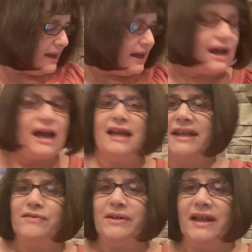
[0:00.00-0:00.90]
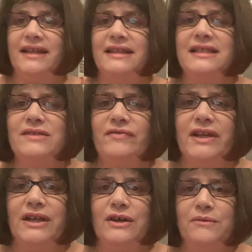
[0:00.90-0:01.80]
If you like this
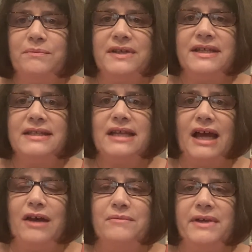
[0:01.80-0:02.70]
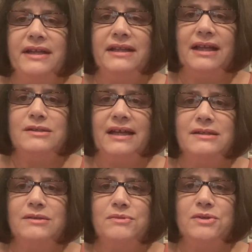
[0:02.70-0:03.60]
video, please comment, like,
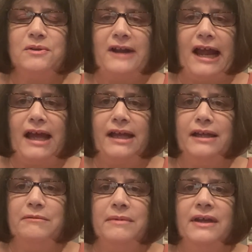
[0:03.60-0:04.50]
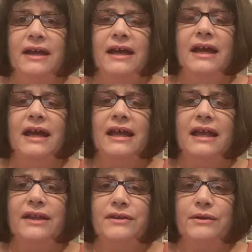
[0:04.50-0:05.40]
subscribe,
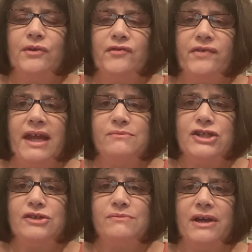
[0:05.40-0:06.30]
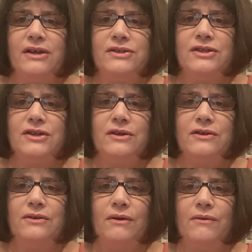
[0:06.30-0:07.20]
hit the notification bell so you
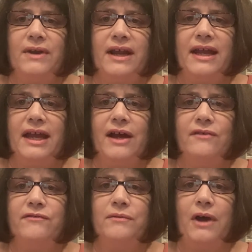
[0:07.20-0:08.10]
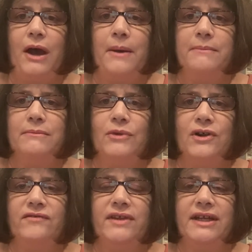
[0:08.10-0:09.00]
know when I have
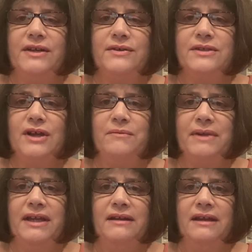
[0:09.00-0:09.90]
more videos coming.